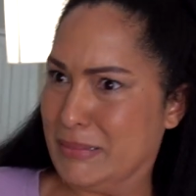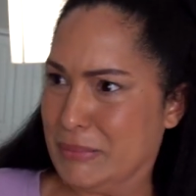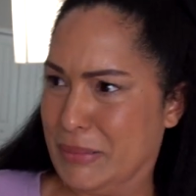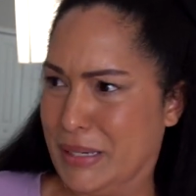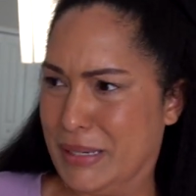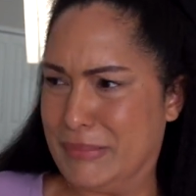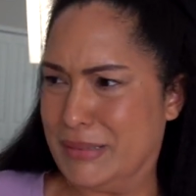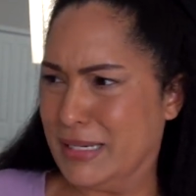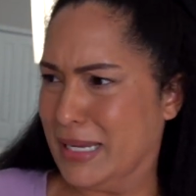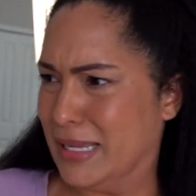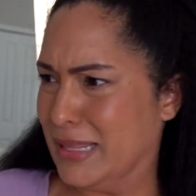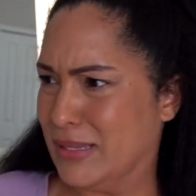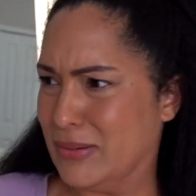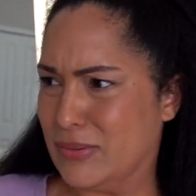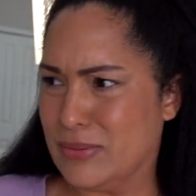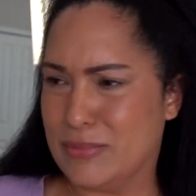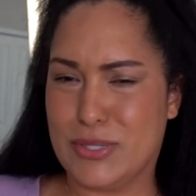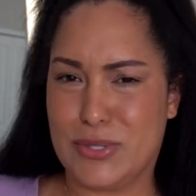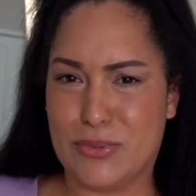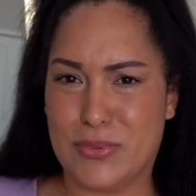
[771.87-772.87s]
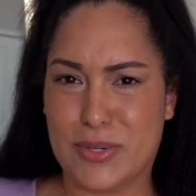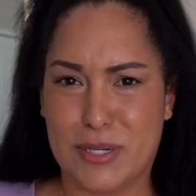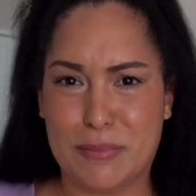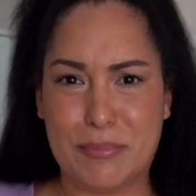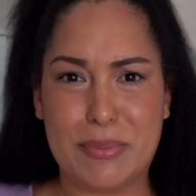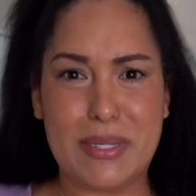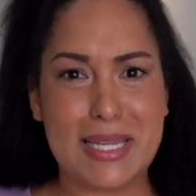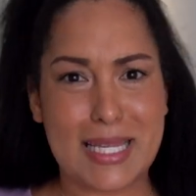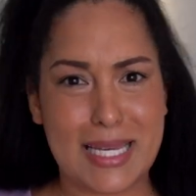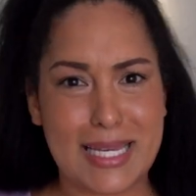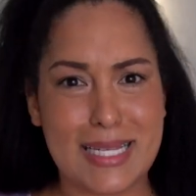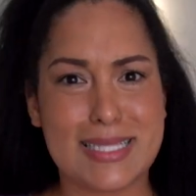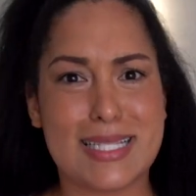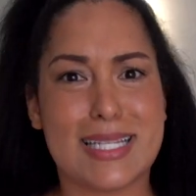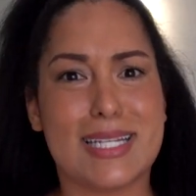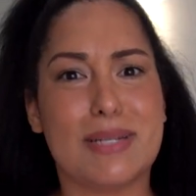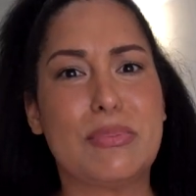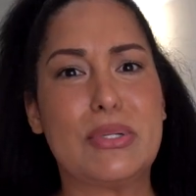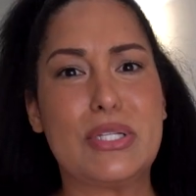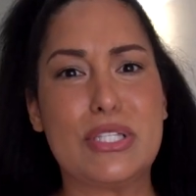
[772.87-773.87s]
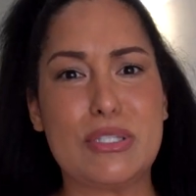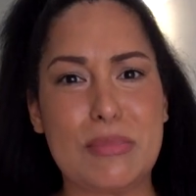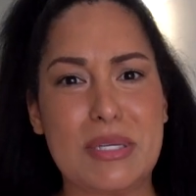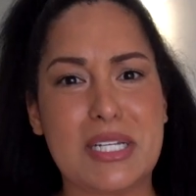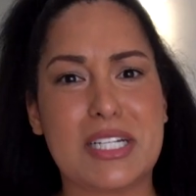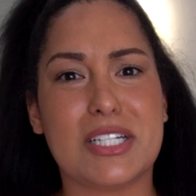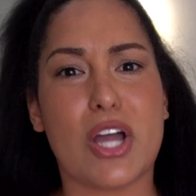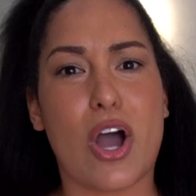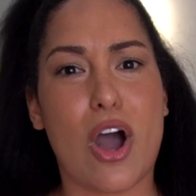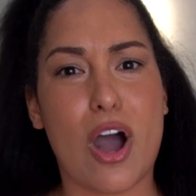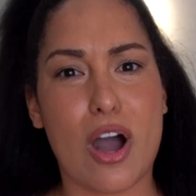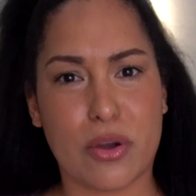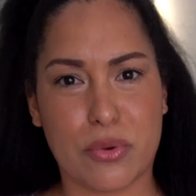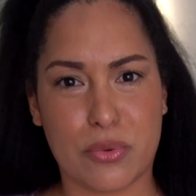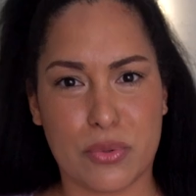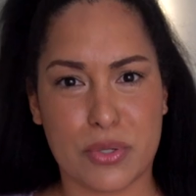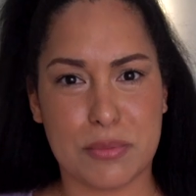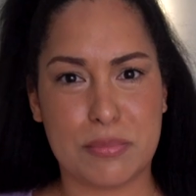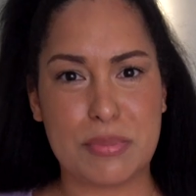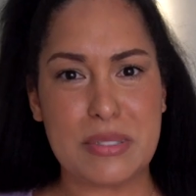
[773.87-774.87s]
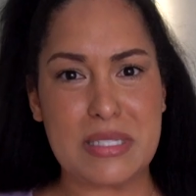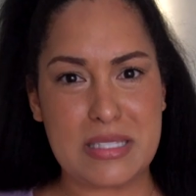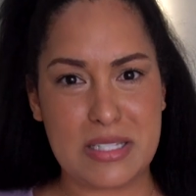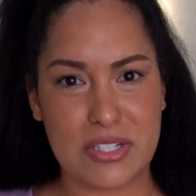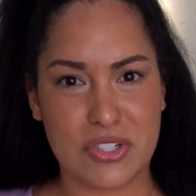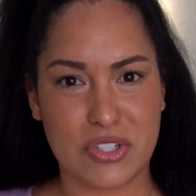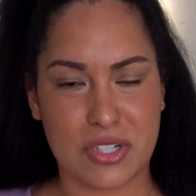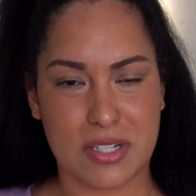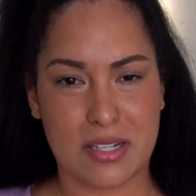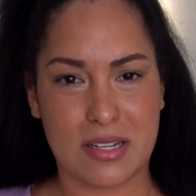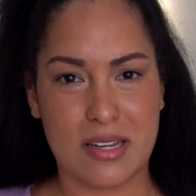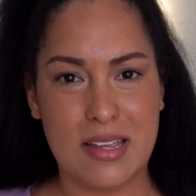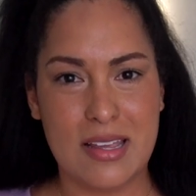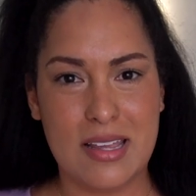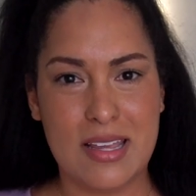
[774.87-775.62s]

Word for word: maybe I think would be the word, but like I said, it puts me in an awkward position.